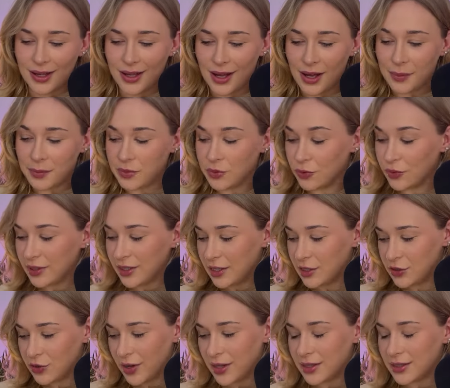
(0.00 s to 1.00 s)
and really
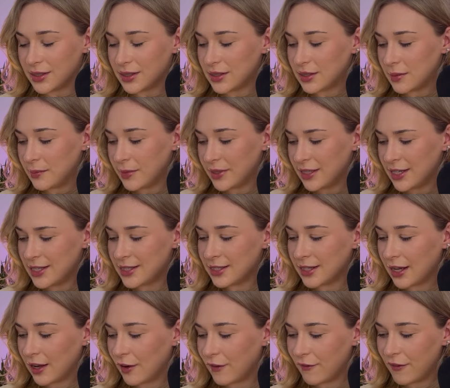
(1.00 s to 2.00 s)
addressing something. Let's
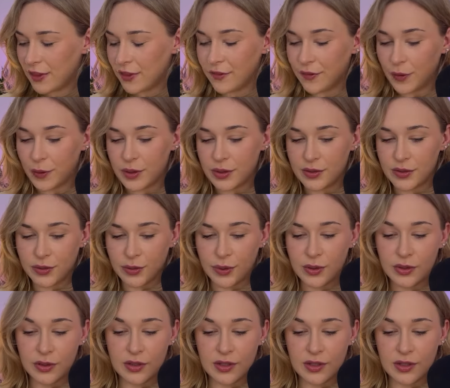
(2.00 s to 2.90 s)
clarify the Four of Swords.